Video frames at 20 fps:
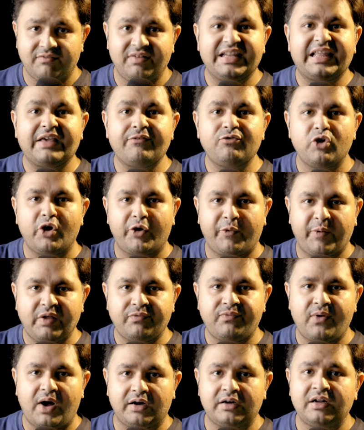We'll give you a
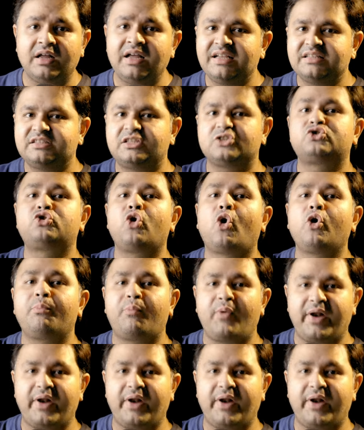refund. Just don't